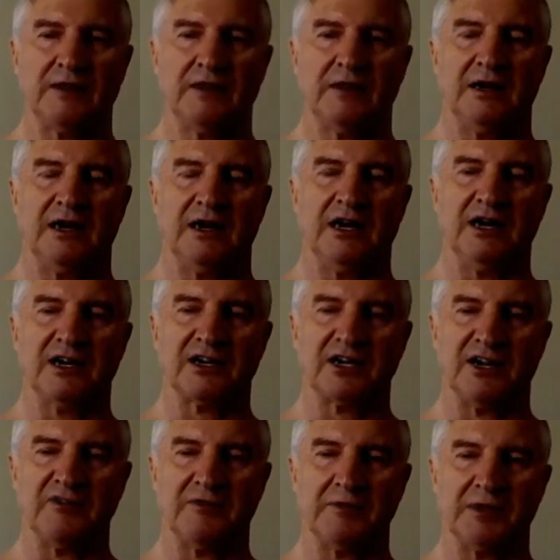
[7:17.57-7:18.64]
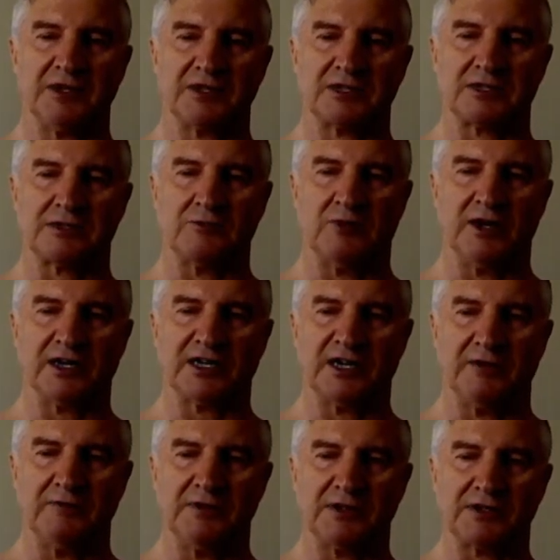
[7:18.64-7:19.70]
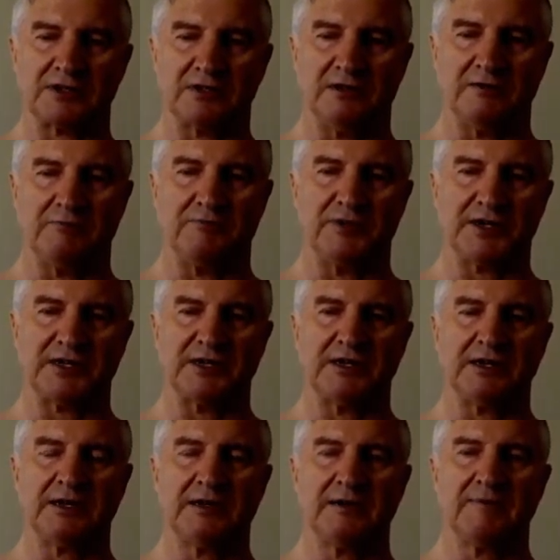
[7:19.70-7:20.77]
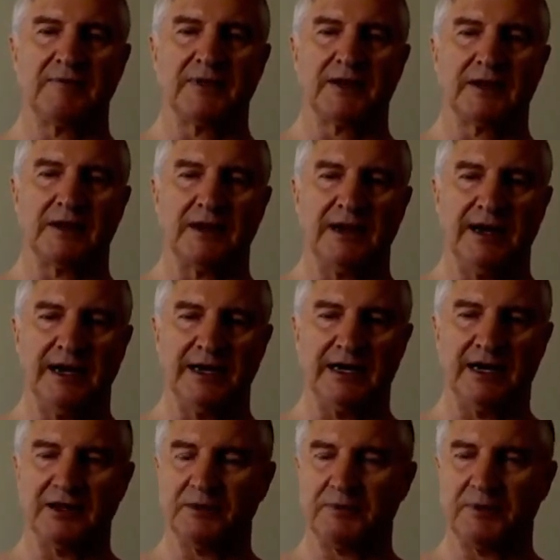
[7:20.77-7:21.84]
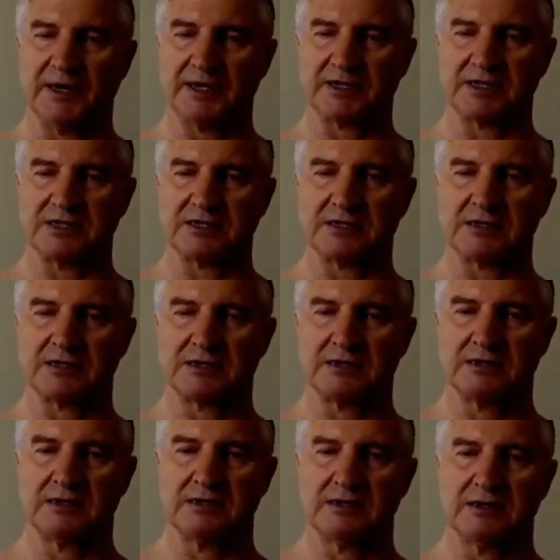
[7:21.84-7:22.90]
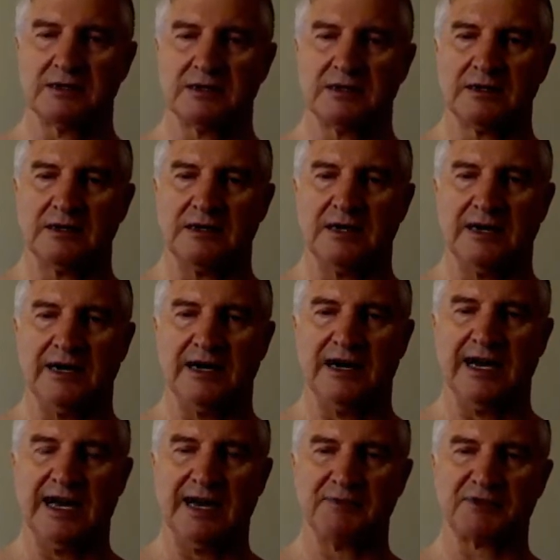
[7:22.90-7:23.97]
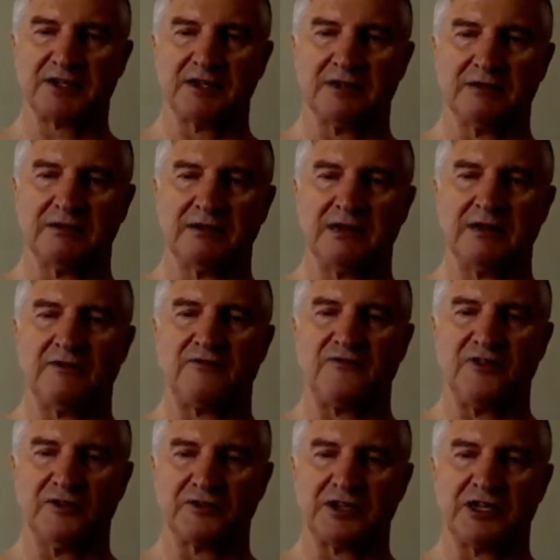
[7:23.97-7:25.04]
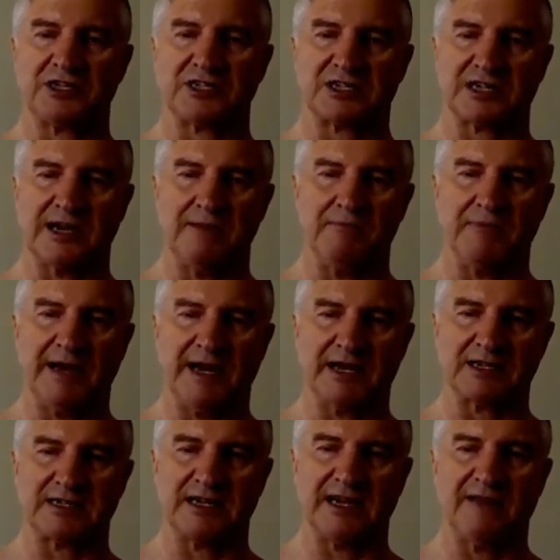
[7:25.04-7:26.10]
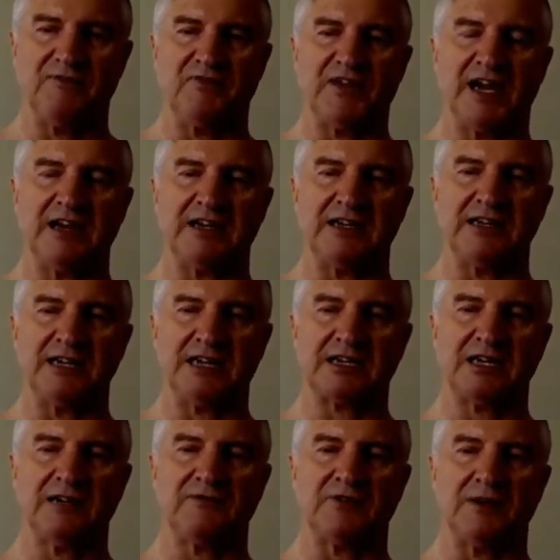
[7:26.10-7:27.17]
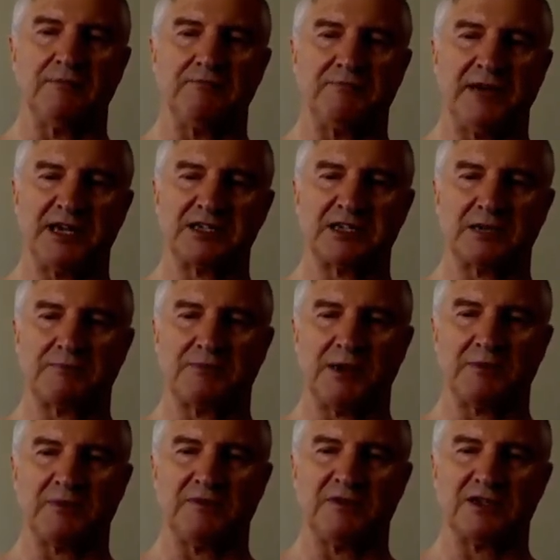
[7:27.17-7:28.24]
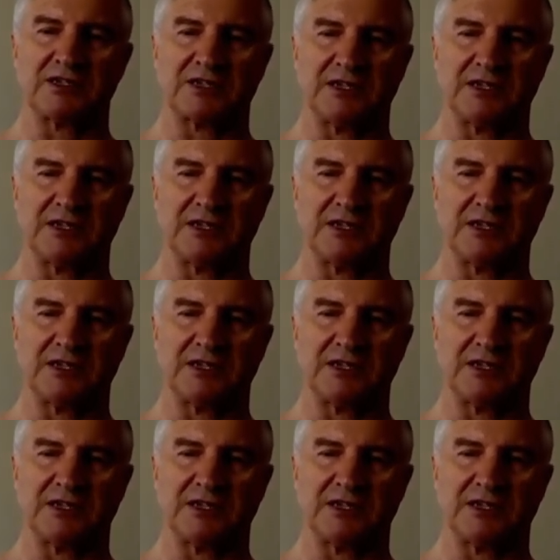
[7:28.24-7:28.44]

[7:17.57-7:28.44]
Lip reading: Our governments, the white governments of Britain and other places, are absolutely filthy scumbags. They have done nothing for the basic people of this